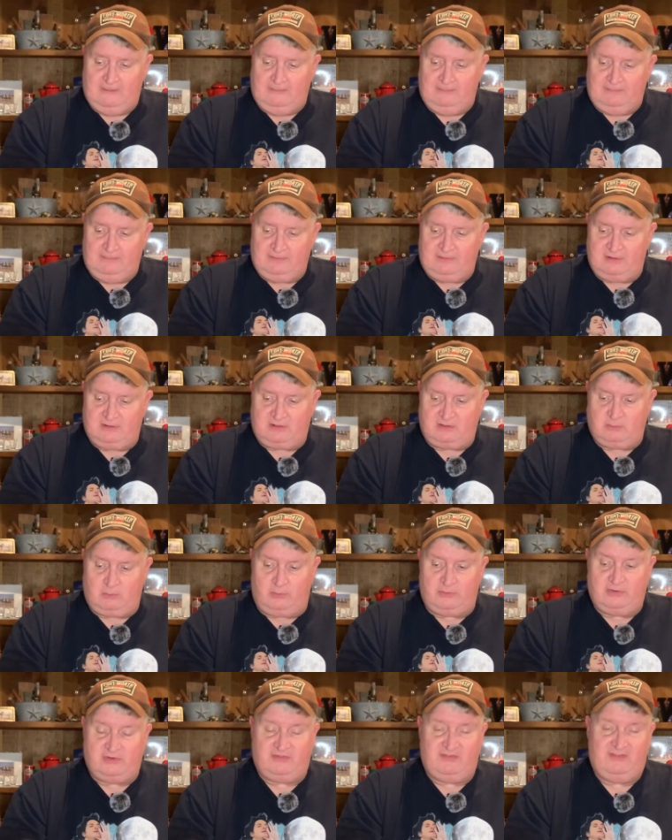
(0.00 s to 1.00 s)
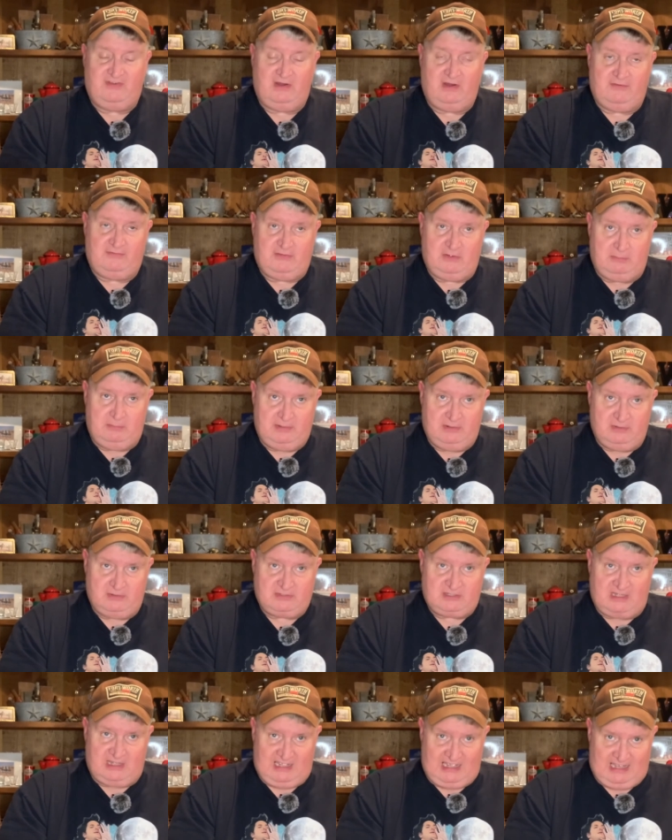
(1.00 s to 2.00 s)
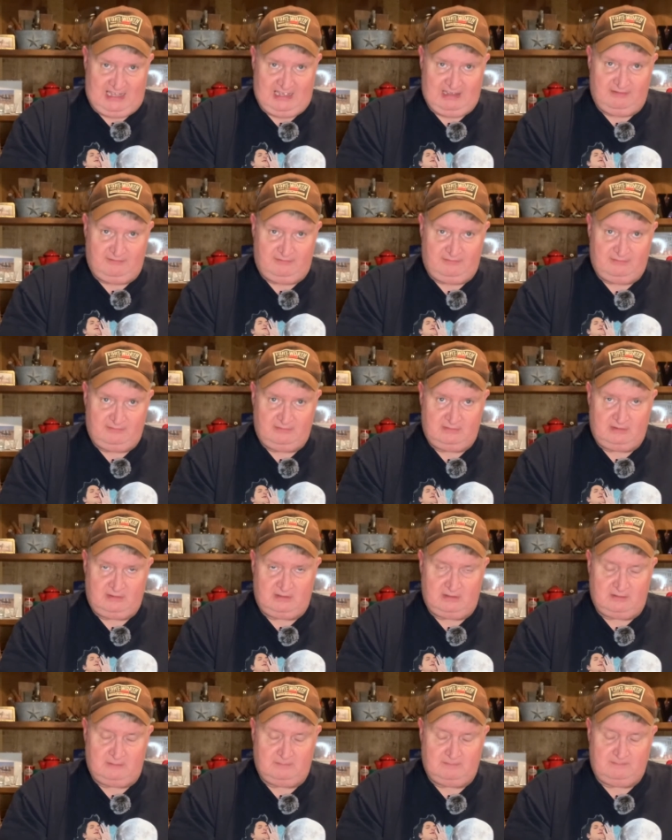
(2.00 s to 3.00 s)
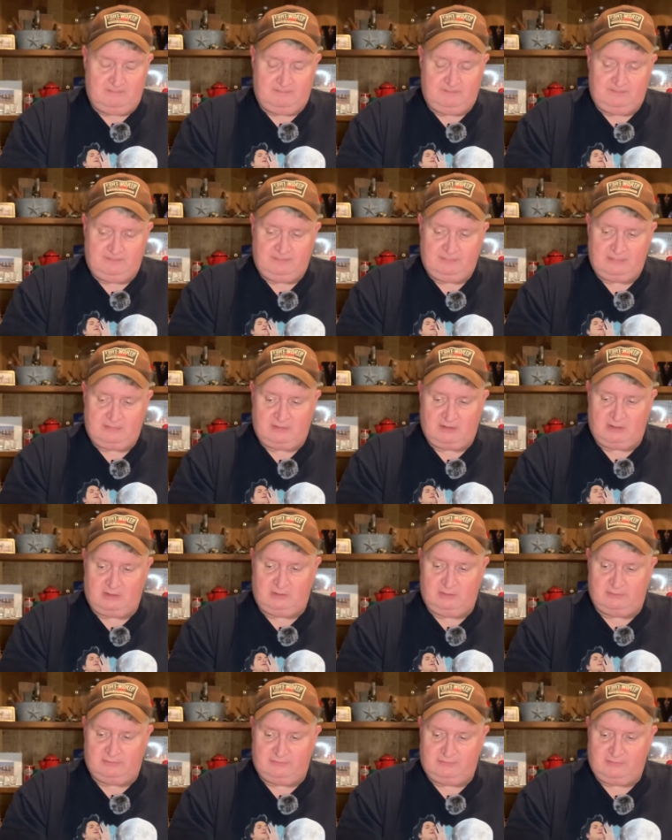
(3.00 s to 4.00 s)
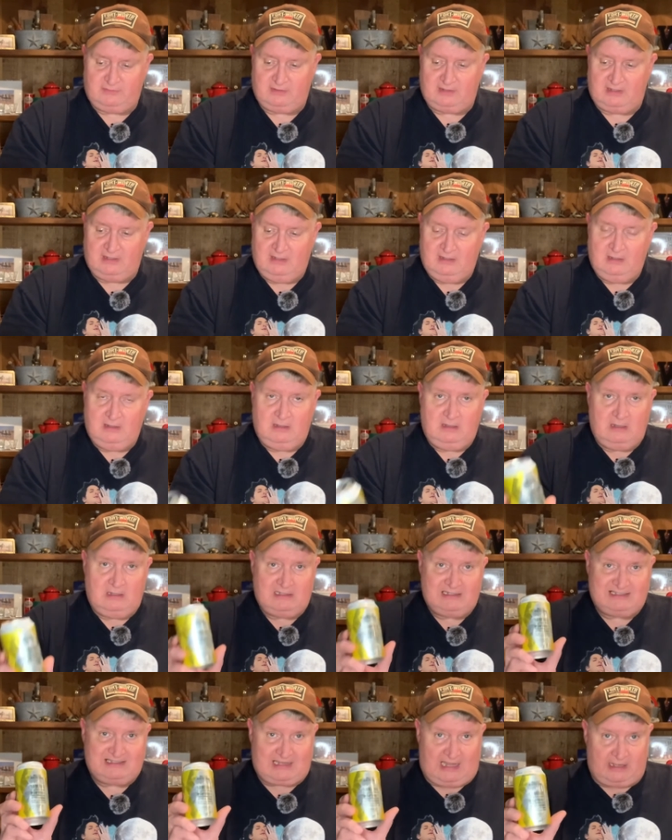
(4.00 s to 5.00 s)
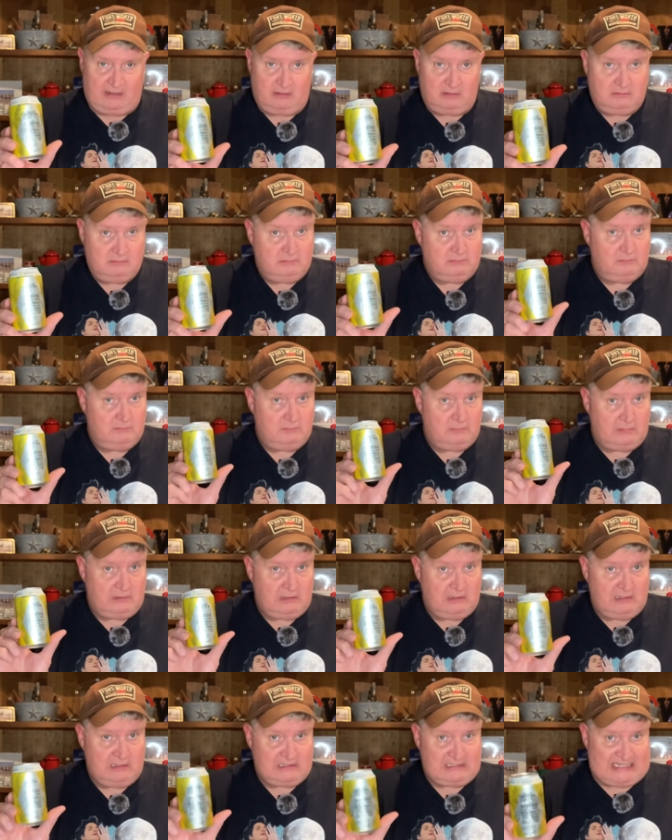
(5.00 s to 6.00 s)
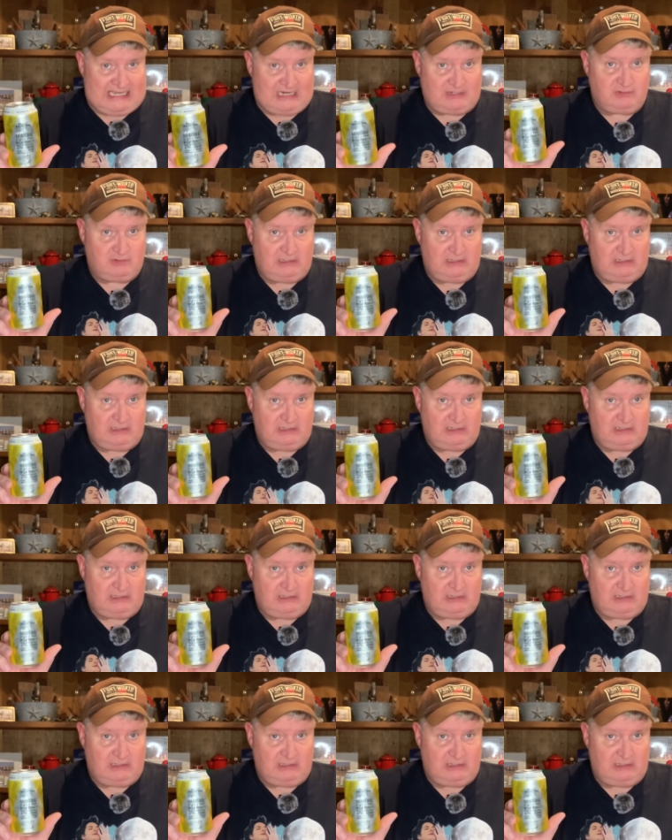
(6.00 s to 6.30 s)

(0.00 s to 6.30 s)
or there's very few beers that have that are gluten-free. Cider is naturally